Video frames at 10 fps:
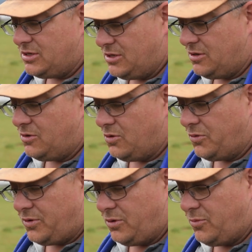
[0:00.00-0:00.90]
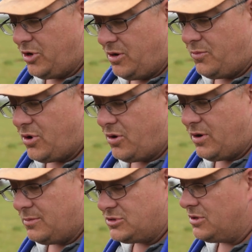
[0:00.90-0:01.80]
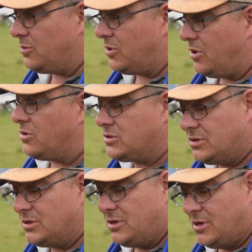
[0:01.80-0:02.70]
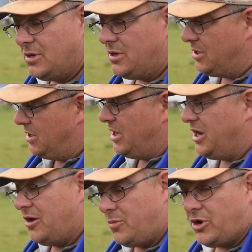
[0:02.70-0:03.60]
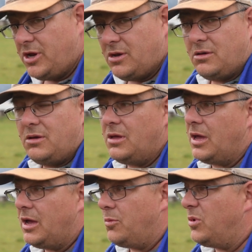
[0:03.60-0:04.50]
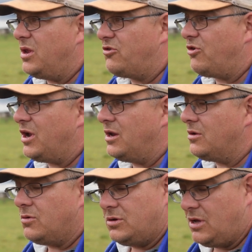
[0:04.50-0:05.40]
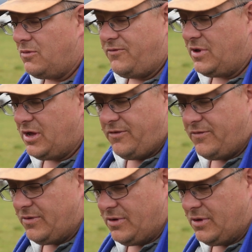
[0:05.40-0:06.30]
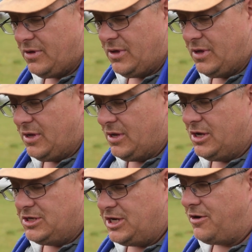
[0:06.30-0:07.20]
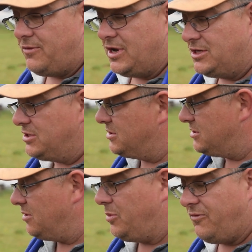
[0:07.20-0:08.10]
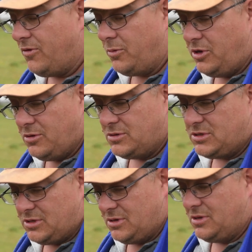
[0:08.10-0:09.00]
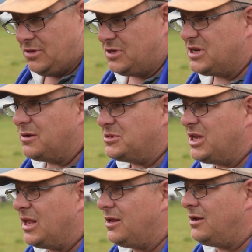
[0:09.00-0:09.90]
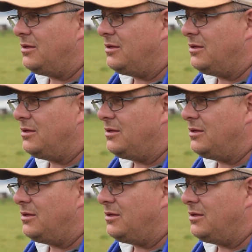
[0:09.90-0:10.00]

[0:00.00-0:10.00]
to go through the breeding programme so that we're not into breeding. We'll try to go down five generations before we use the same stallion,